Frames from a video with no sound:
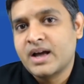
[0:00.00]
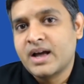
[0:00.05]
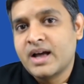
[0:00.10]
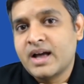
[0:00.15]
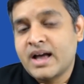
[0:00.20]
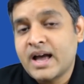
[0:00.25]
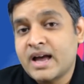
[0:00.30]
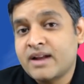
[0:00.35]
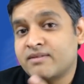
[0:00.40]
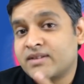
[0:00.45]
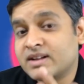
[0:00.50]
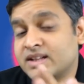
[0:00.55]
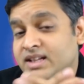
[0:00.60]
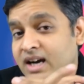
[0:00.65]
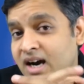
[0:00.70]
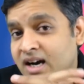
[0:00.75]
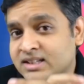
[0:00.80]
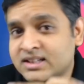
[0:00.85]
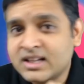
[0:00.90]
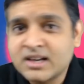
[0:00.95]
And when
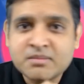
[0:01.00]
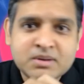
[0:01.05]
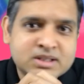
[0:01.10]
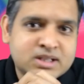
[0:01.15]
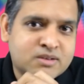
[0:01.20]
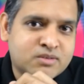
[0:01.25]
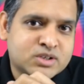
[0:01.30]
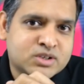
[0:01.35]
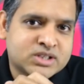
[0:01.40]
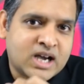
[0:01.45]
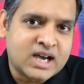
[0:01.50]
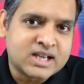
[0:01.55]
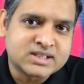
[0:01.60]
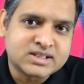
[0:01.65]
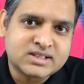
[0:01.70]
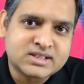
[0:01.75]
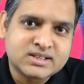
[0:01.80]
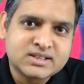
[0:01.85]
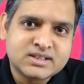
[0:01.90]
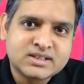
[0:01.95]
the other brother was
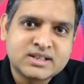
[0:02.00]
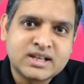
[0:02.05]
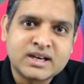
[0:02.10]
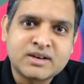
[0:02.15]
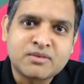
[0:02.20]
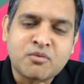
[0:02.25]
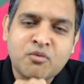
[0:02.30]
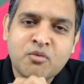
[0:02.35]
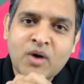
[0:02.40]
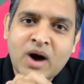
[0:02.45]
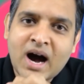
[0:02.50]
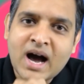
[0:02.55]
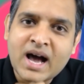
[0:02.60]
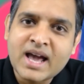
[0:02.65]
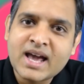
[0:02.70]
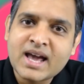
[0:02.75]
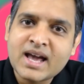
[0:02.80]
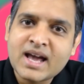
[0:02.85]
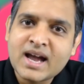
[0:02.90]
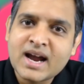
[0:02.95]
asked that
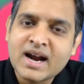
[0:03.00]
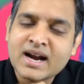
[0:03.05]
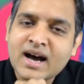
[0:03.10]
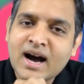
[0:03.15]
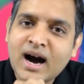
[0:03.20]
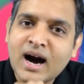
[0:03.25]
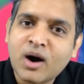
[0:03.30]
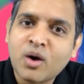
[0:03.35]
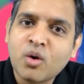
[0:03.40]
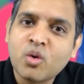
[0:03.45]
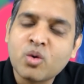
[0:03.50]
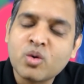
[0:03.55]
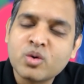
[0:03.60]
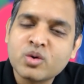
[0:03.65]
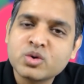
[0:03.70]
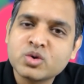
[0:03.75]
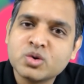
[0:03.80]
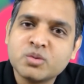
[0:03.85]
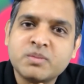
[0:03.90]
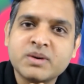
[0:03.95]
why and how
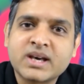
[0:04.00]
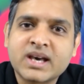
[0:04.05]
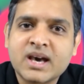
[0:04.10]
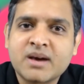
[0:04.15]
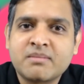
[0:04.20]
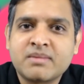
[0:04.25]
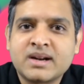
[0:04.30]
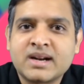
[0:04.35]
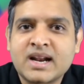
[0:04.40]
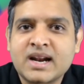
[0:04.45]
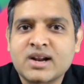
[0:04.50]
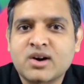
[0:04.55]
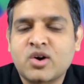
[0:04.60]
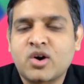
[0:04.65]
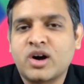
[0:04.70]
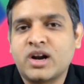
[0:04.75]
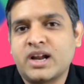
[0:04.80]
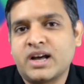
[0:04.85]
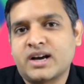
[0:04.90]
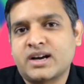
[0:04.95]
you became an
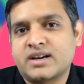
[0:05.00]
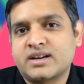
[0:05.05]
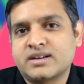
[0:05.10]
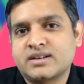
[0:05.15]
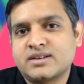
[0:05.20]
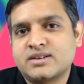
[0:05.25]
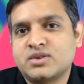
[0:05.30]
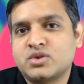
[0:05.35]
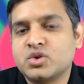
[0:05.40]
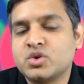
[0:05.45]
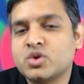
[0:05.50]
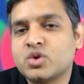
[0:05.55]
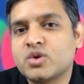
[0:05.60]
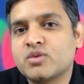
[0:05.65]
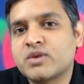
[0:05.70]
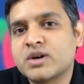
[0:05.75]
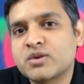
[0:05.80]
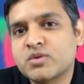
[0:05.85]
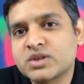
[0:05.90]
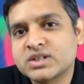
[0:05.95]
alcoholic, do you know
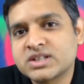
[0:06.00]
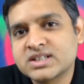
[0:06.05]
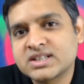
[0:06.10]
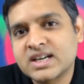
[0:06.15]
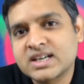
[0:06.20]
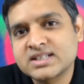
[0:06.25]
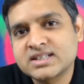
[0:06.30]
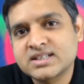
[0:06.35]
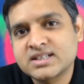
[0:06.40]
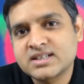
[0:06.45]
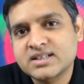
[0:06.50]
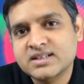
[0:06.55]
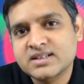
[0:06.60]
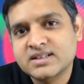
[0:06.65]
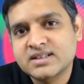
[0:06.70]
what was his answer?